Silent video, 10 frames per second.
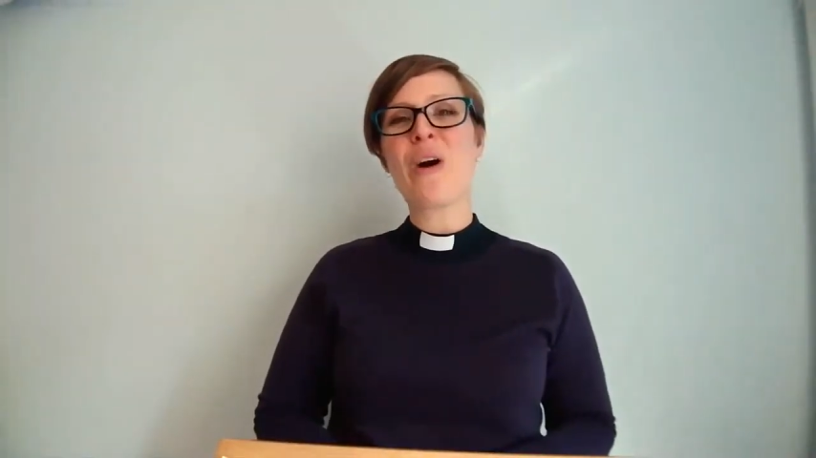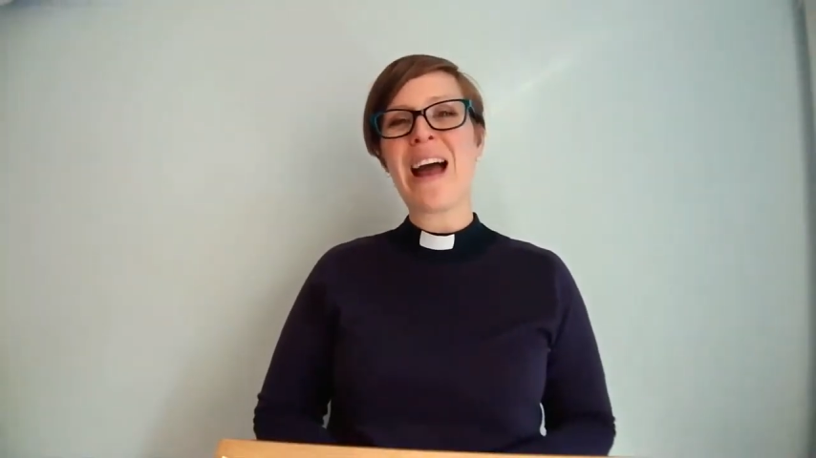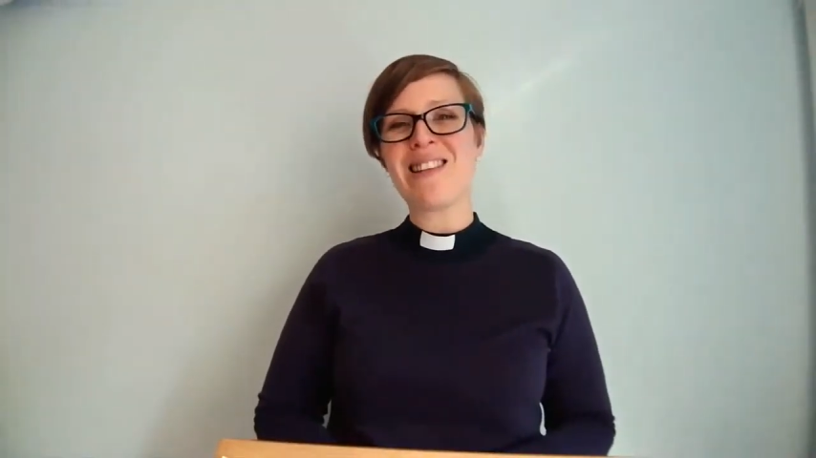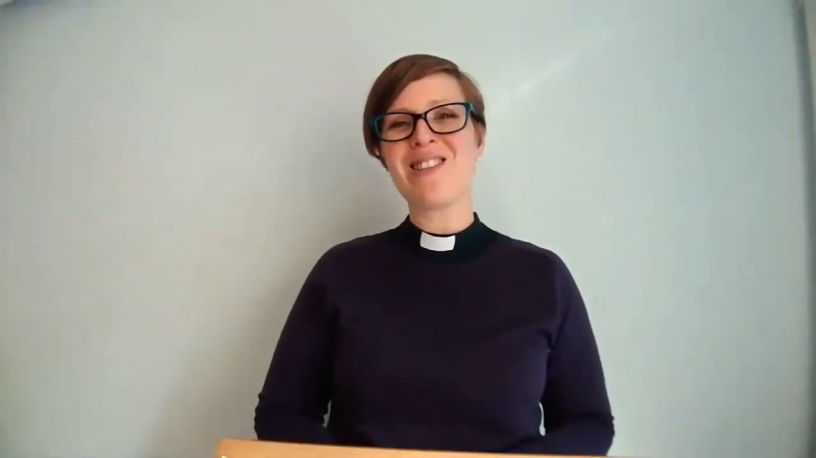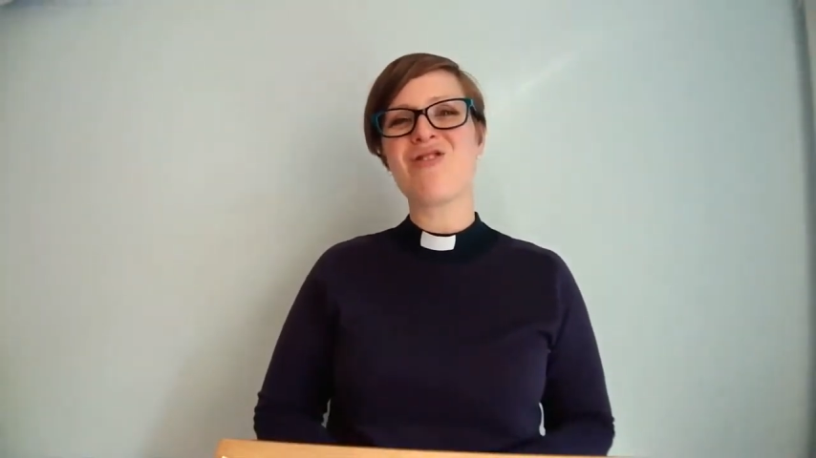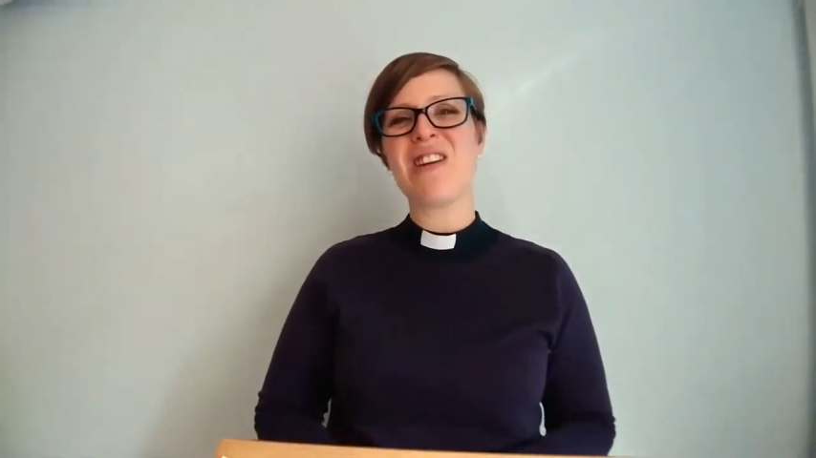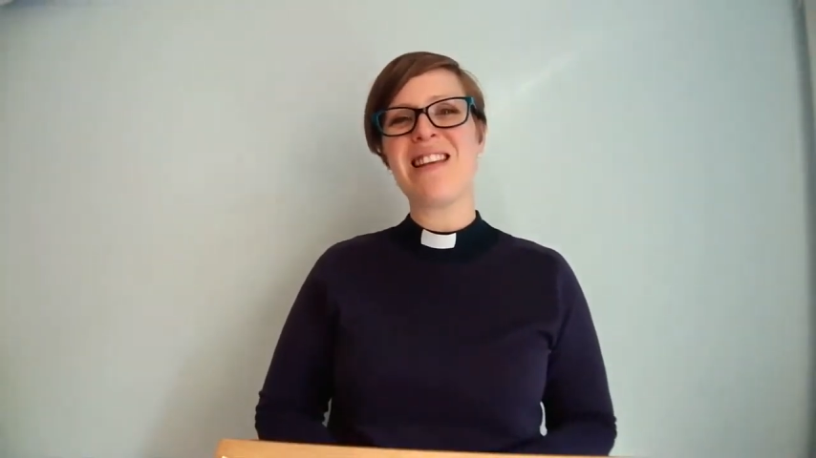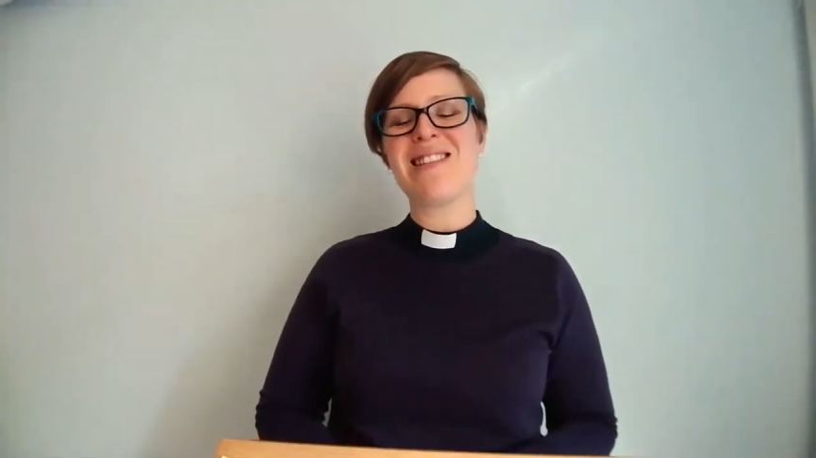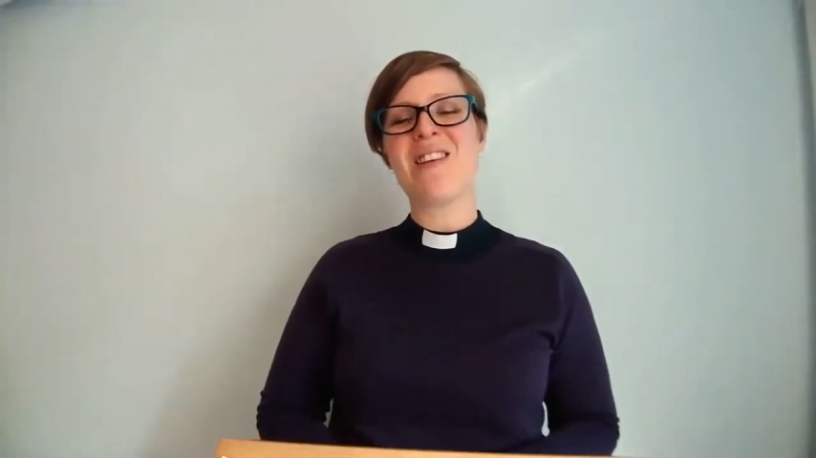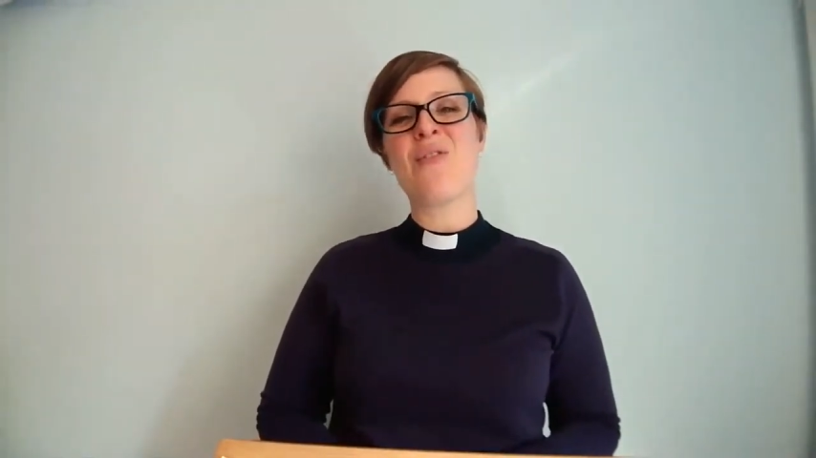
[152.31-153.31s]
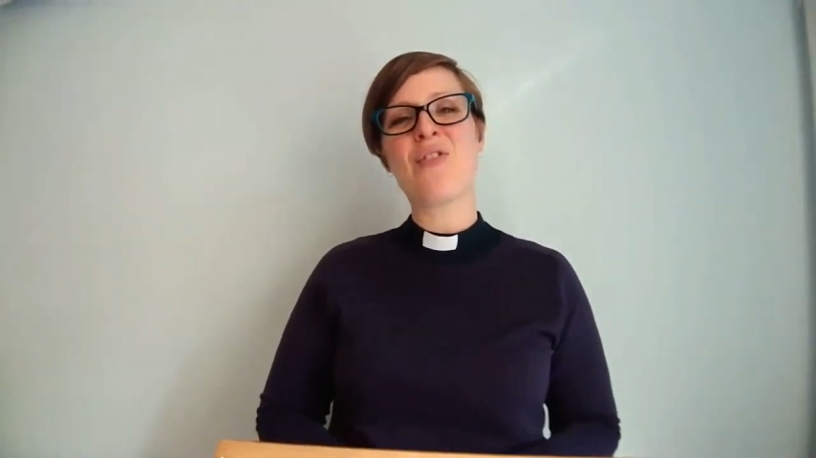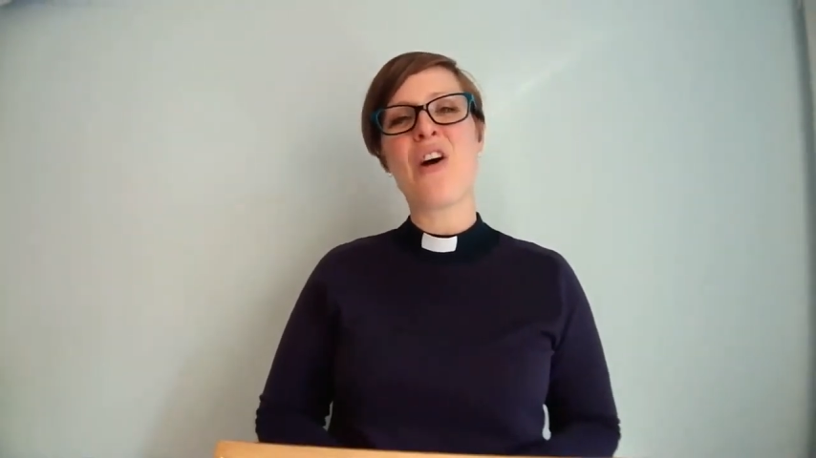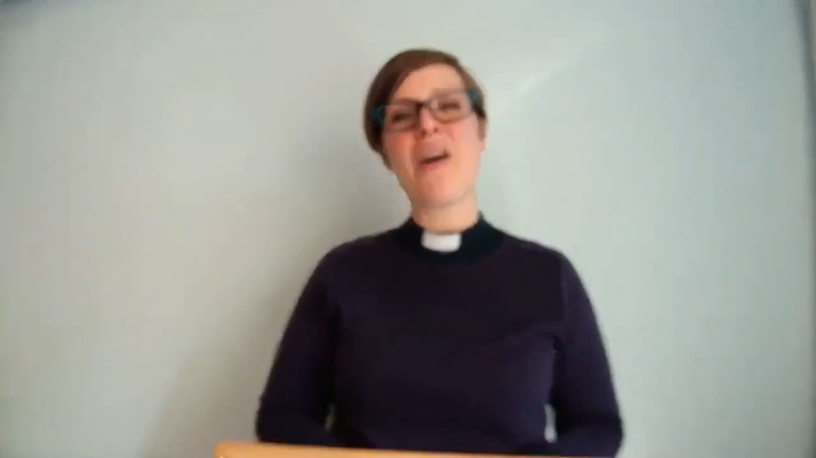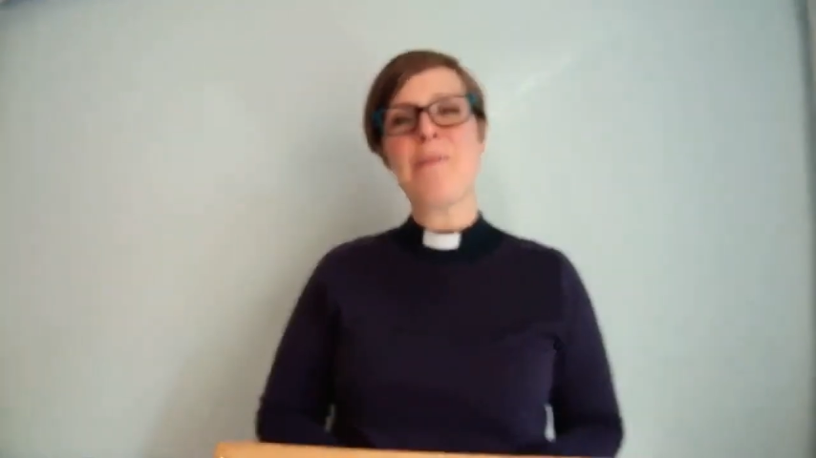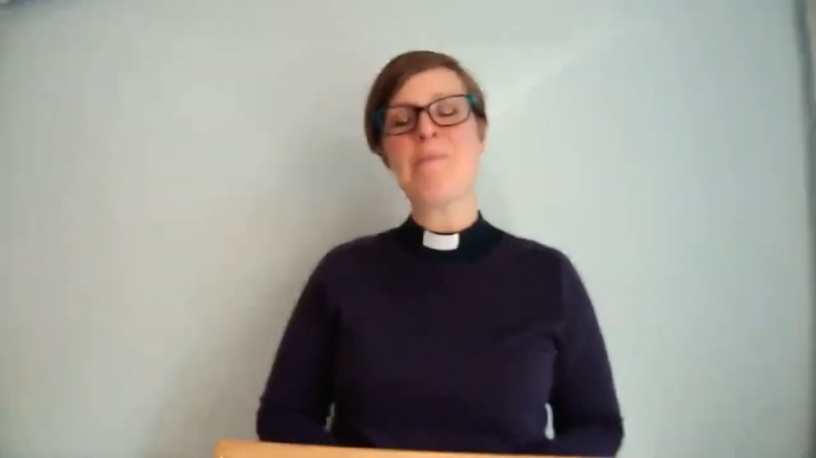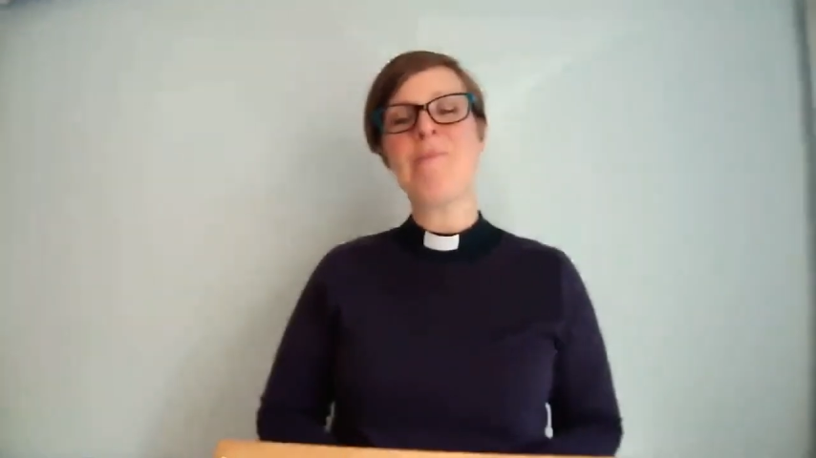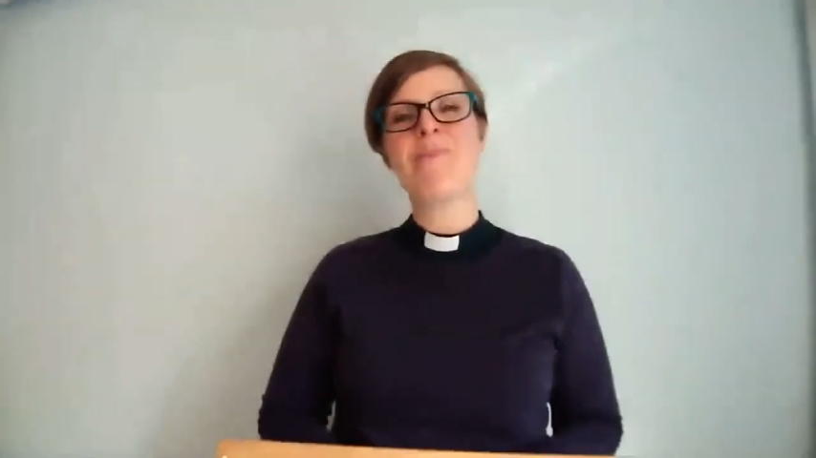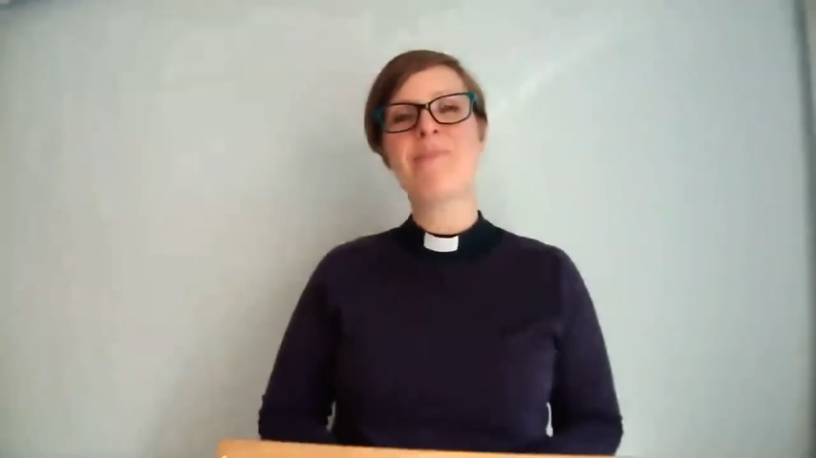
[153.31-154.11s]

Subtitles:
categories of time: